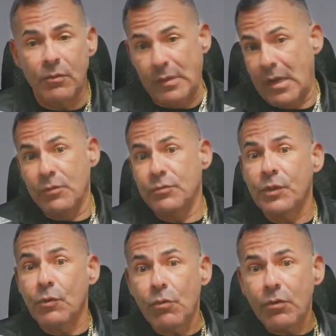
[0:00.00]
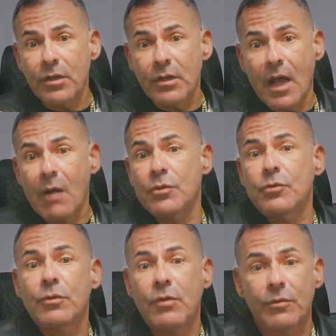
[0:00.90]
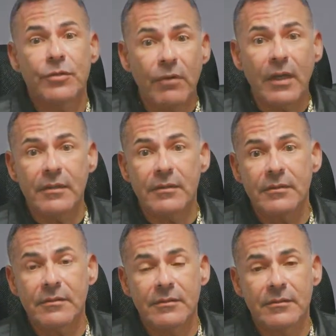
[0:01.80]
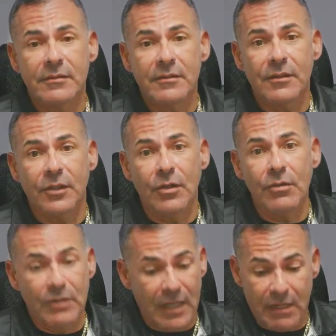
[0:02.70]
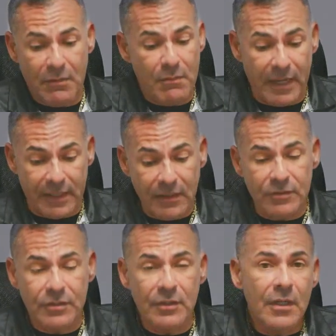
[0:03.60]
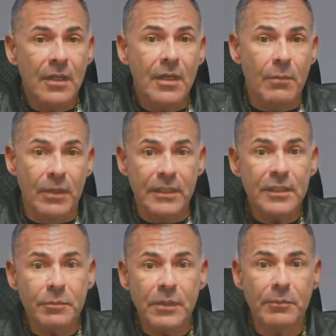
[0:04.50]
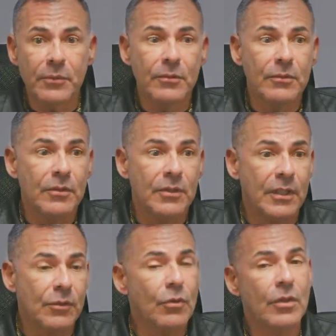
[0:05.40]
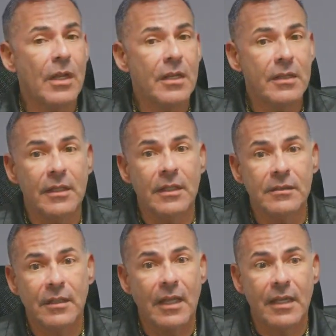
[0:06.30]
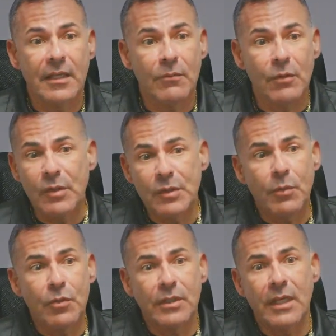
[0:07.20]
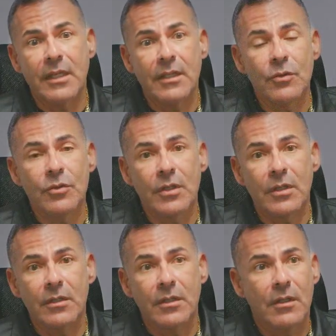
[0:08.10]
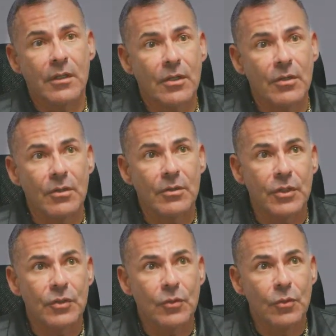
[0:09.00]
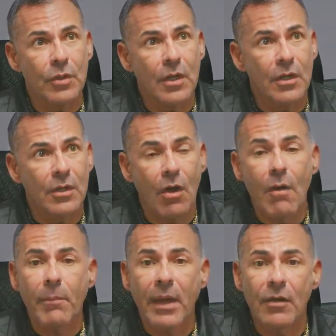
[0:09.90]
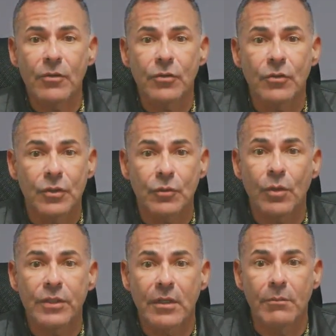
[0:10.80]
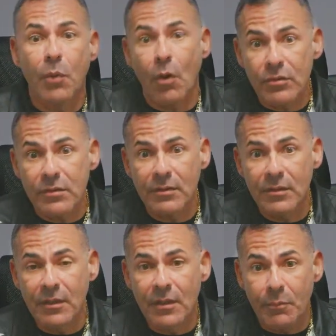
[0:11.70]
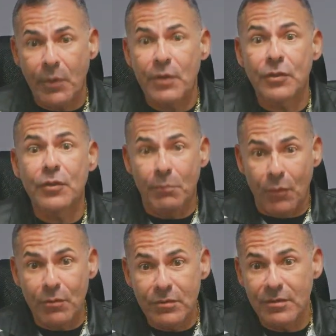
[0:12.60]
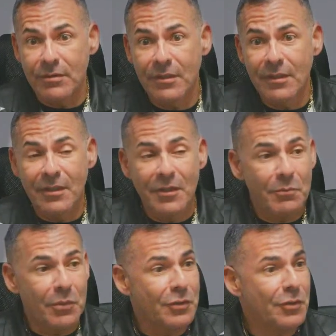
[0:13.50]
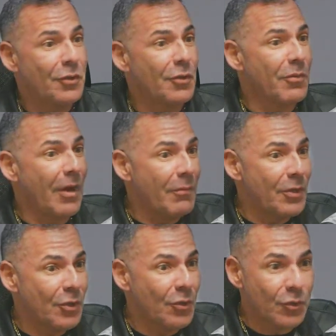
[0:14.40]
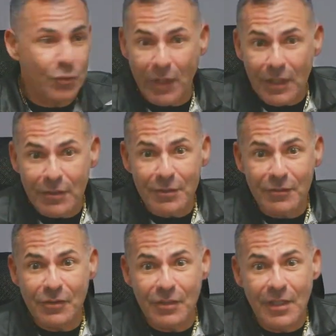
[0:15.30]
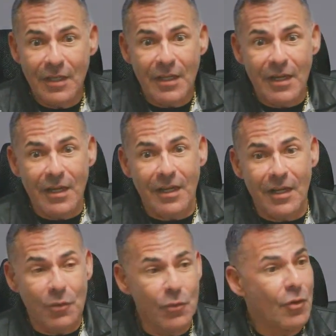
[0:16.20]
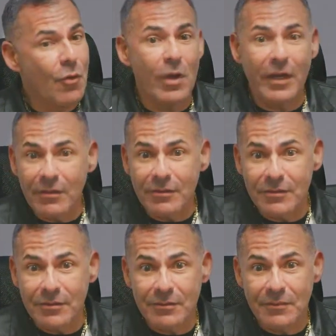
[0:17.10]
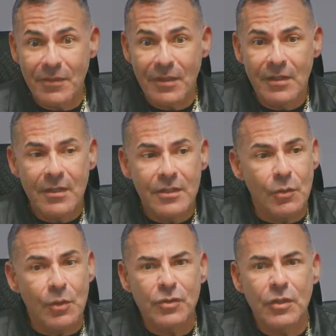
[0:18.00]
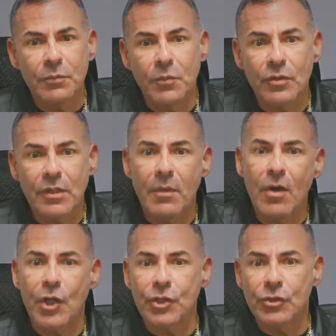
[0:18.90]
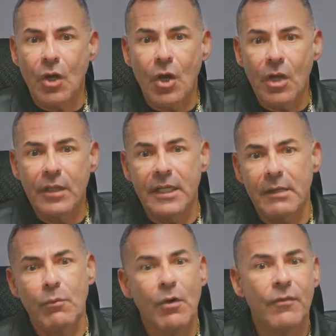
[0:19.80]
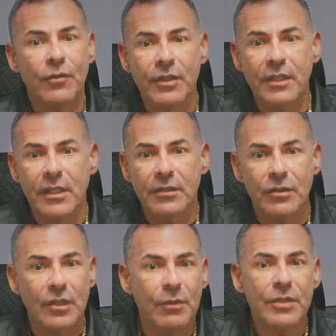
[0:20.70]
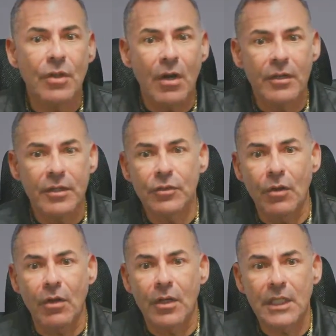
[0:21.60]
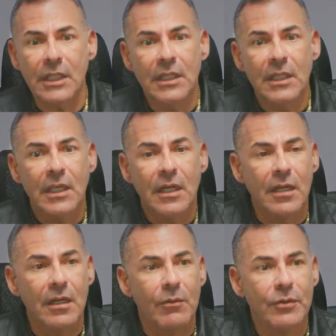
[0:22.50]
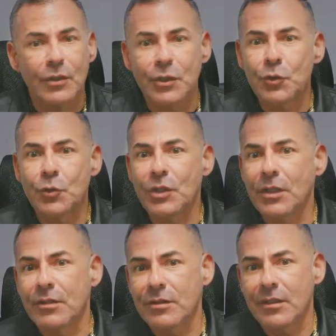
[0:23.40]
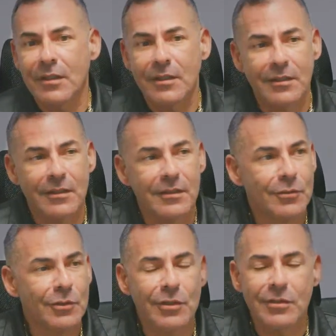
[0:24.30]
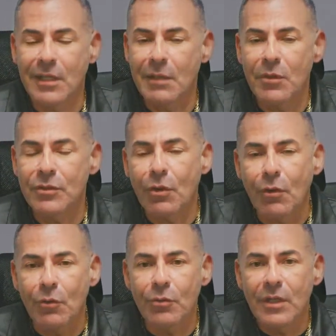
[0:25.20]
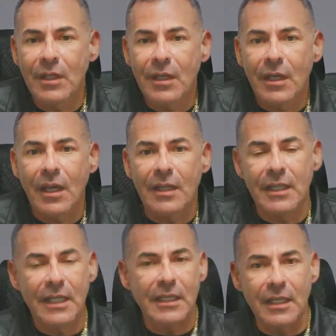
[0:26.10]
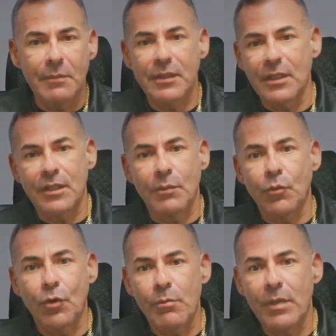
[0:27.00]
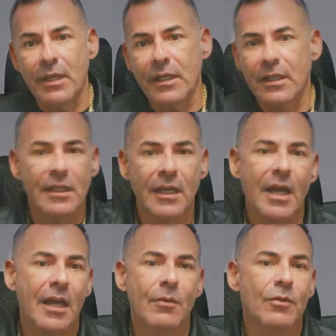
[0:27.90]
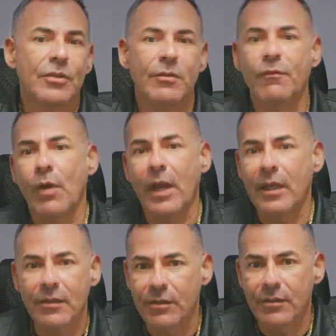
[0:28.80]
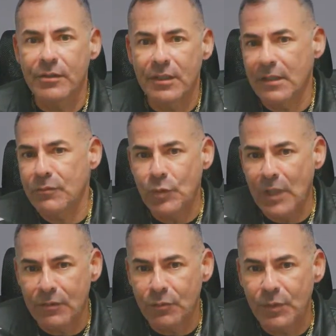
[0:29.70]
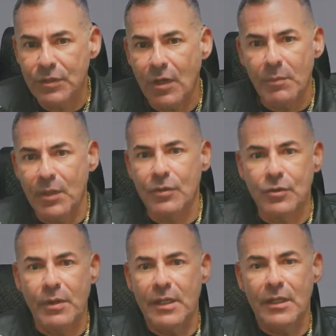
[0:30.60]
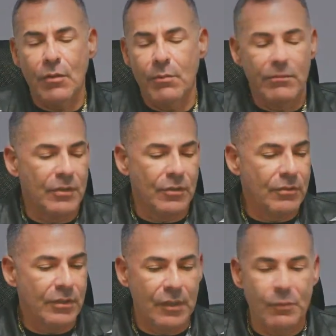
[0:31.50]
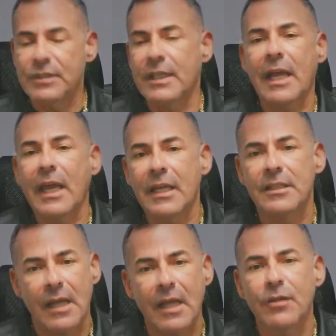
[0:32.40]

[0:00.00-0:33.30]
I was record, I was doing what it was right, you know, like everybody else. But these people, they do a lot of things like we were supposed that they use the school compound to storage of boats, personal boats, personal barbecue trailers, who know what else. So we also spoke about a dog. They never worked for the district. They retired the dog. It was only 2 years and 2 years and 8 months old. And they claim in the board meeting the guy it was serving for 8 years and that we had to retire because already he reached that age they had